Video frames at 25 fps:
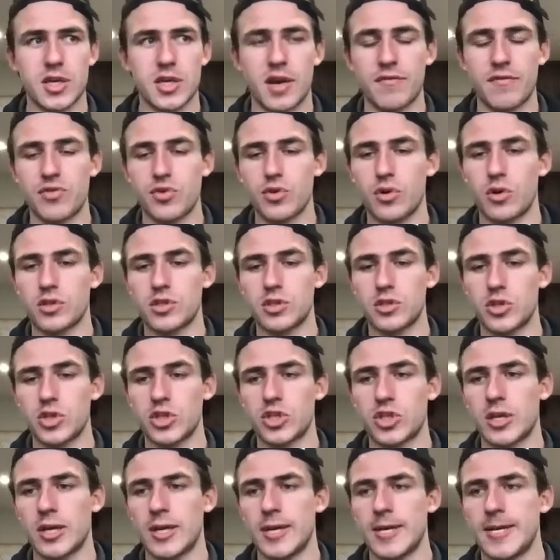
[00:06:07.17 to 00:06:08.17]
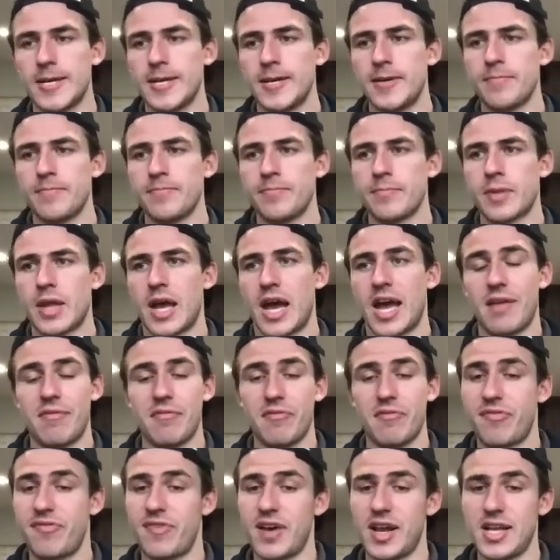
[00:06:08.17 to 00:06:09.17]
And I've sort of I
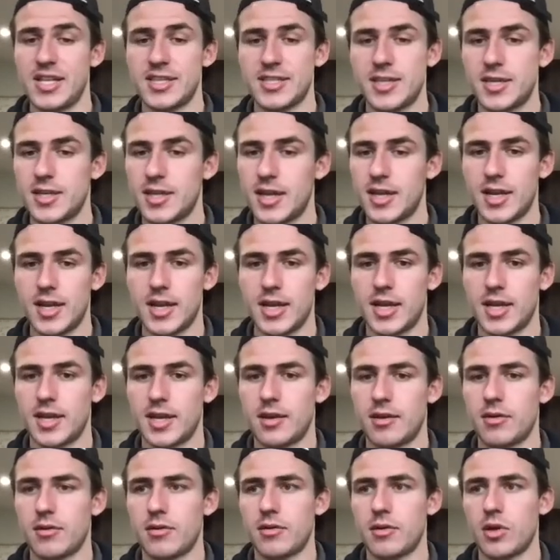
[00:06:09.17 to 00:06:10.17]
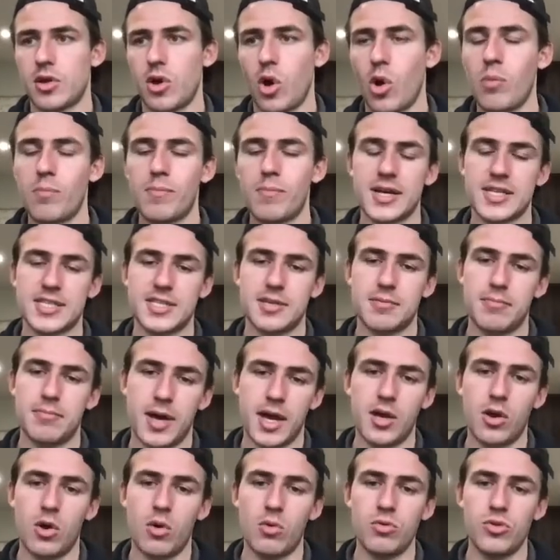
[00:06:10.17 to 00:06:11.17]
haven't fell into that. Like going back to
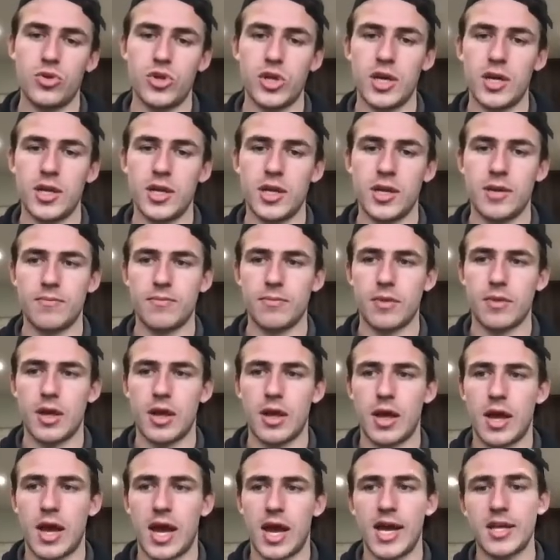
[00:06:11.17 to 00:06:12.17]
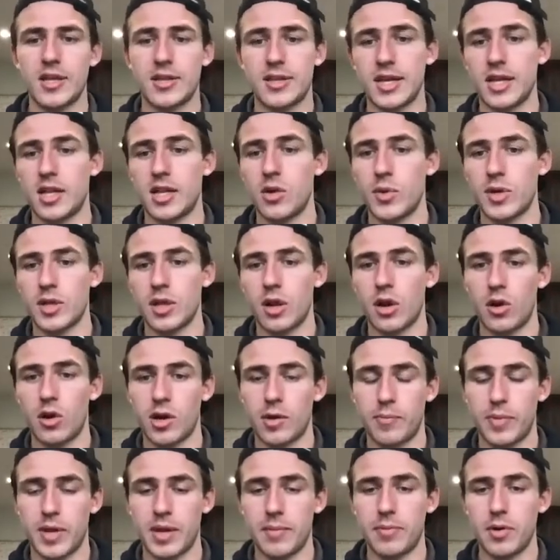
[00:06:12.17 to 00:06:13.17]
my own journey, I deal with a lot
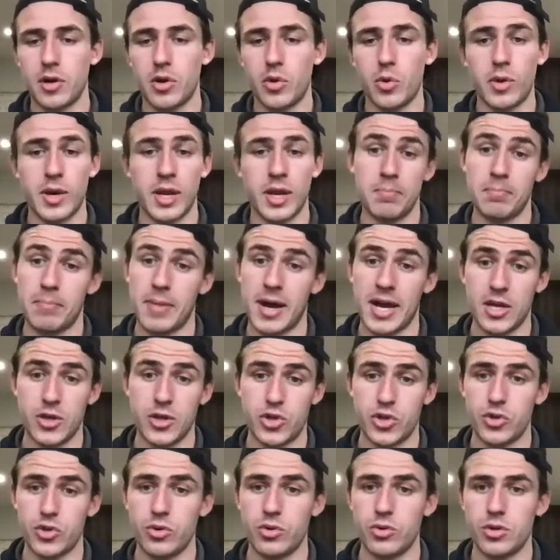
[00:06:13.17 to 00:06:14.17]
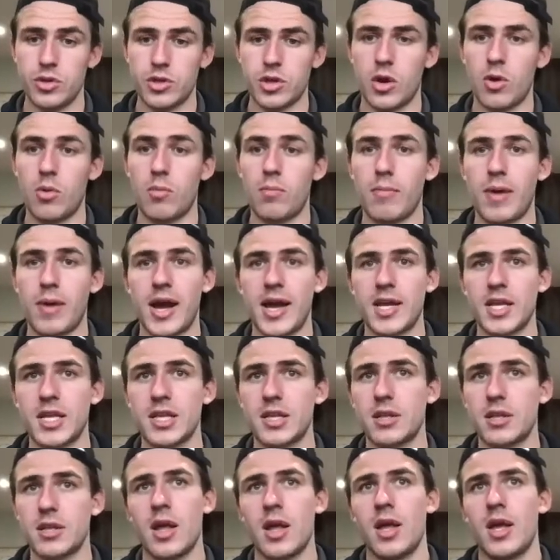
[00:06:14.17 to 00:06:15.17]
of people who are in my shoes. So
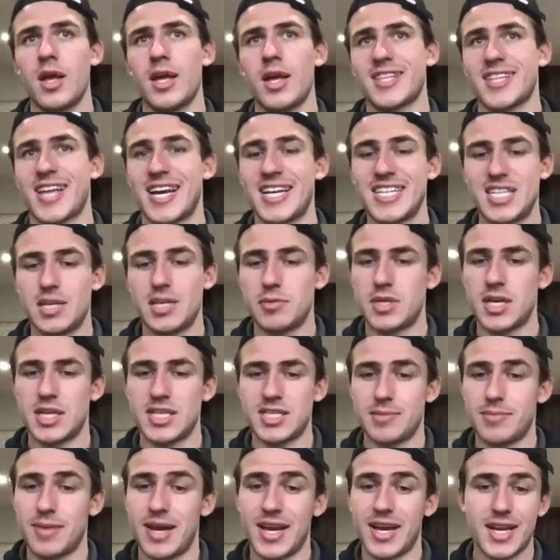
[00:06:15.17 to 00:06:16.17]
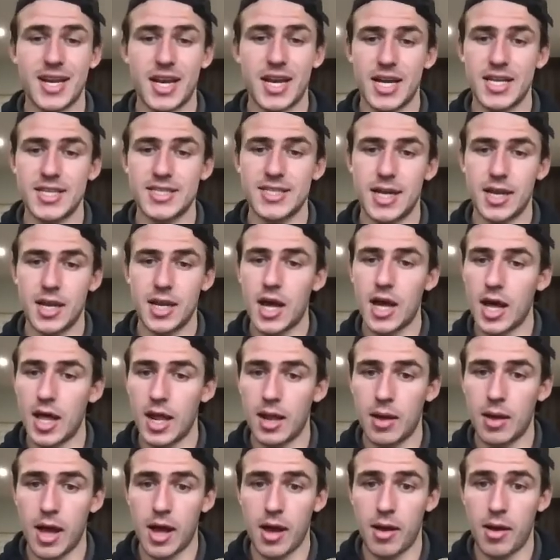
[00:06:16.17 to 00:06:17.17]
my 90% of my clientele
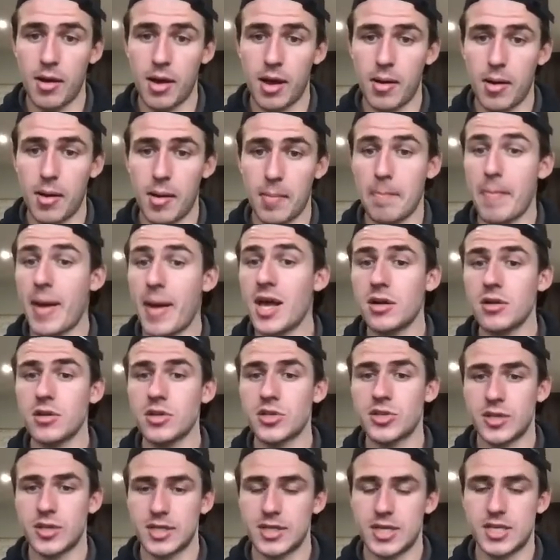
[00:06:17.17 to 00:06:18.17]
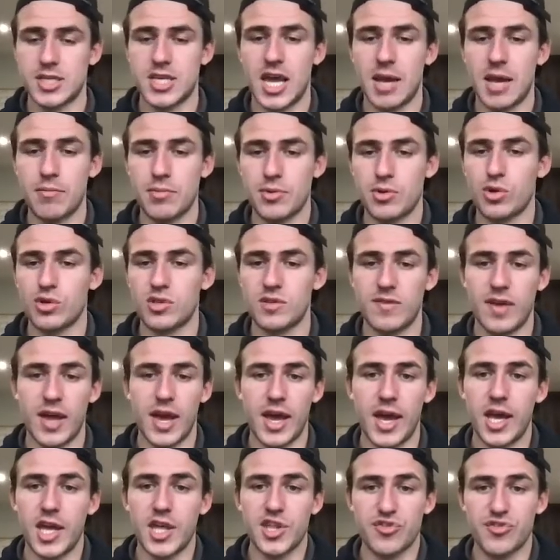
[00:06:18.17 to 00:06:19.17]
are males in the same sort of
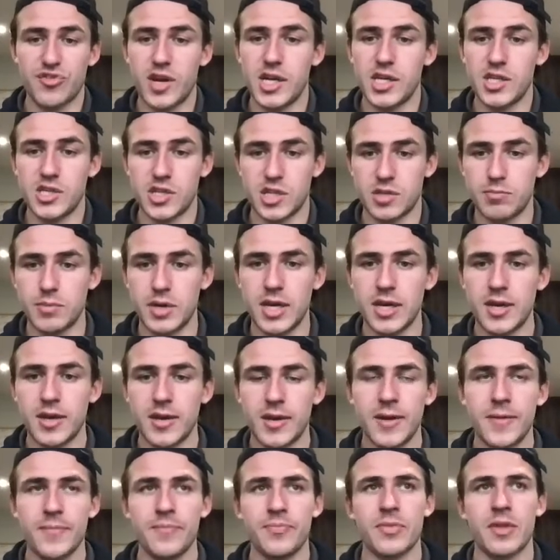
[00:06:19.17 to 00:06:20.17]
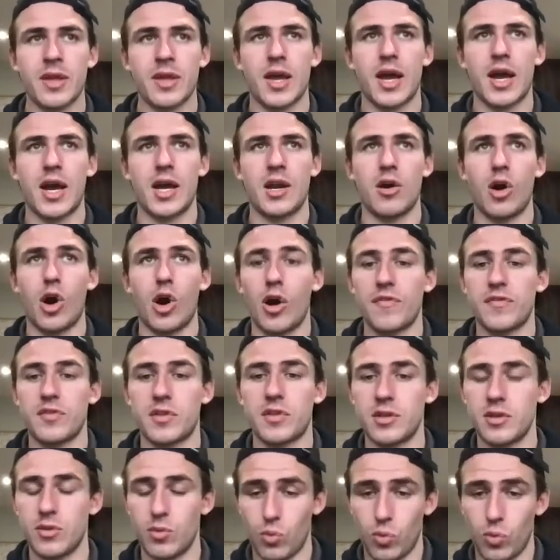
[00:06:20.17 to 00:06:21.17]
age range as me, and are
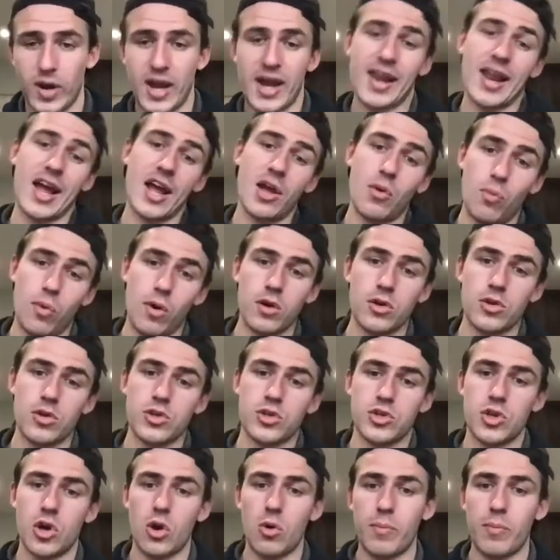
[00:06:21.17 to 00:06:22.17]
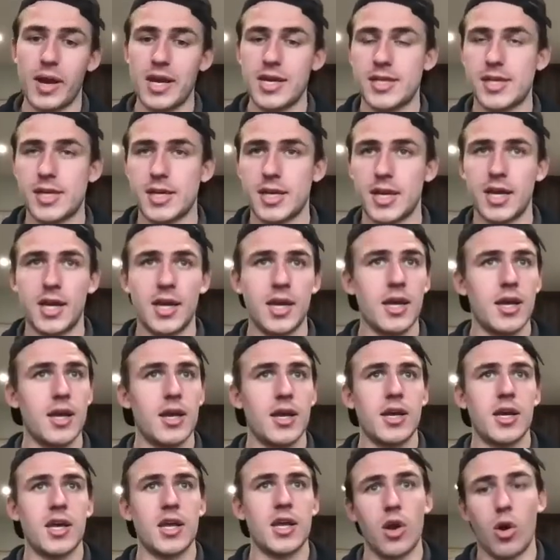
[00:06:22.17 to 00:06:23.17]
often where I was. So basically,
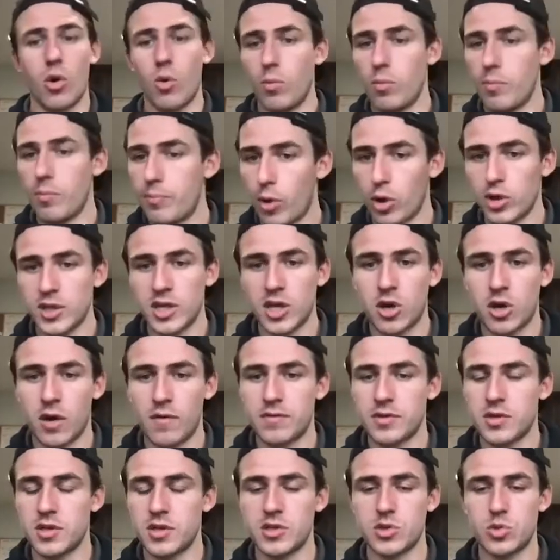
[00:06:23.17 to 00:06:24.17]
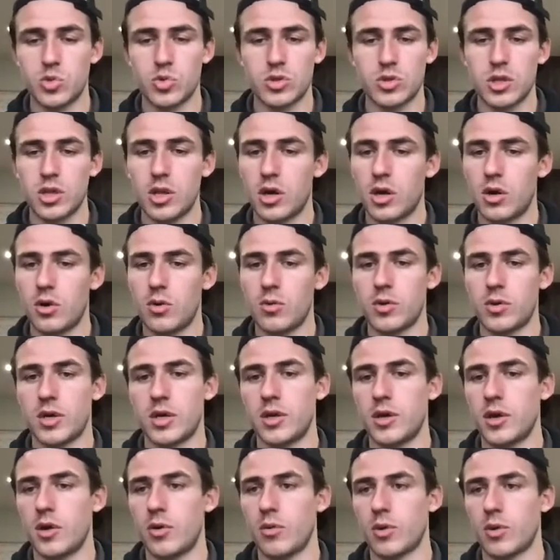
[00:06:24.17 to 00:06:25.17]
you know, body confidence was low,
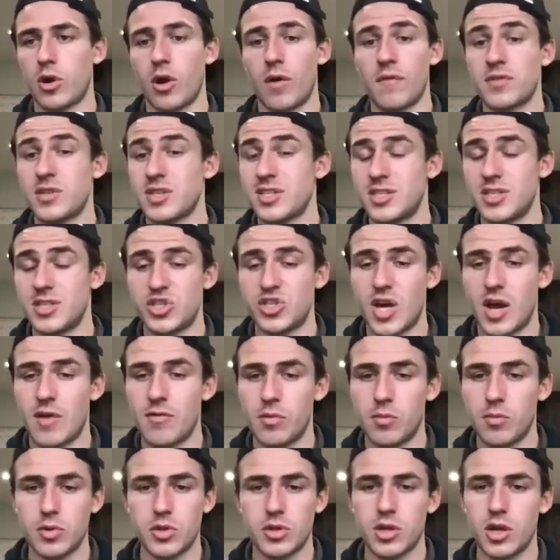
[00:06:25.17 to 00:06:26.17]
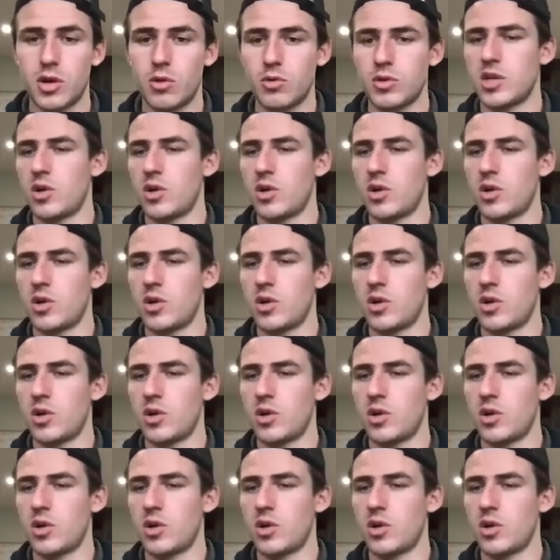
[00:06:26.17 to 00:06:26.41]
you know, confidence in general was low.